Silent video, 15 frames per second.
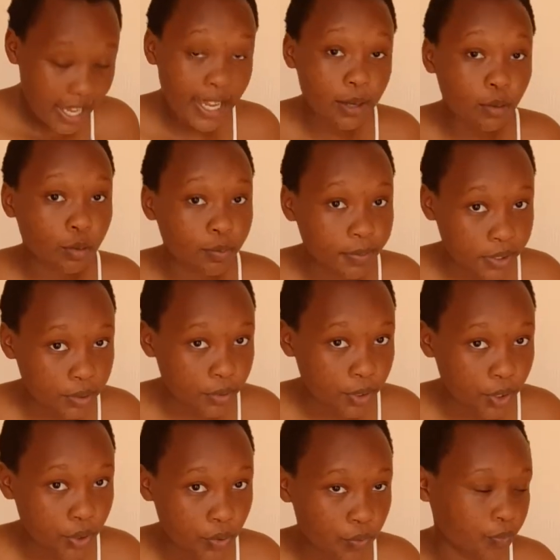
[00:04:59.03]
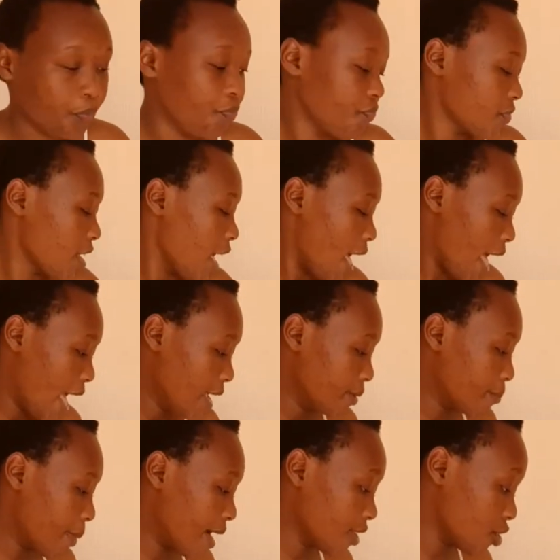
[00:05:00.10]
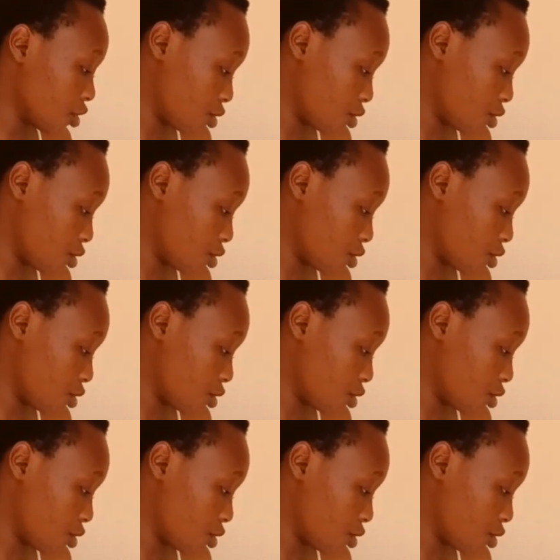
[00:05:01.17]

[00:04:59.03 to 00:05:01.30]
I will be with you. And mind